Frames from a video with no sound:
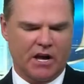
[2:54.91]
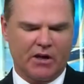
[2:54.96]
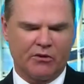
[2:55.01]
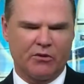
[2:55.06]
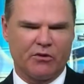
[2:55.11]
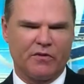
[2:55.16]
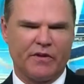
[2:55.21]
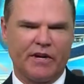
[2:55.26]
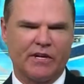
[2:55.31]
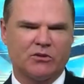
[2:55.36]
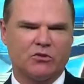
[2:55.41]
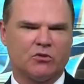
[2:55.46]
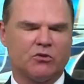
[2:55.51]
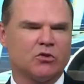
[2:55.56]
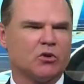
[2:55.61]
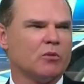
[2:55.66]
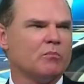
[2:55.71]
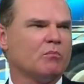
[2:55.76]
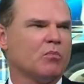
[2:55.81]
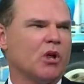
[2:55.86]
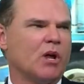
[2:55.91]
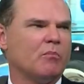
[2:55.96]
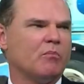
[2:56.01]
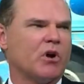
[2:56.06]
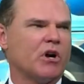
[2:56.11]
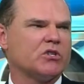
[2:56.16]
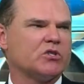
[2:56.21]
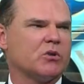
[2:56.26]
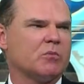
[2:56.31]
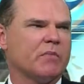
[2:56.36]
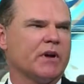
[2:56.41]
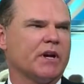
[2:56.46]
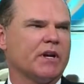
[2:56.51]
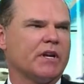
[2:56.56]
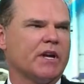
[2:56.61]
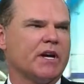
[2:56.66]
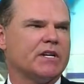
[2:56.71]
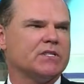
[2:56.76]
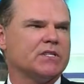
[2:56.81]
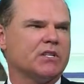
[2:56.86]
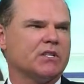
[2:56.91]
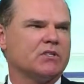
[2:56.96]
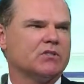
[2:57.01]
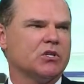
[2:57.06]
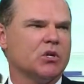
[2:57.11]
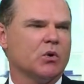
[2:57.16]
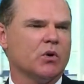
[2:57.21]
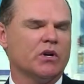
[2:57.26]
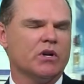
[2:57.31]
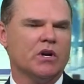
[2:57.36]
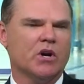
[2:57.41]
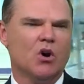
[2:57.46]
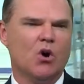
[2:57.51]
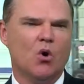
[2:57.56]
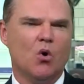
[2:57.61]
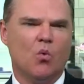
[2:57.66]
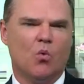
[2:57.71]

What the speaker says: Other things are certain blood pressure medication can do it.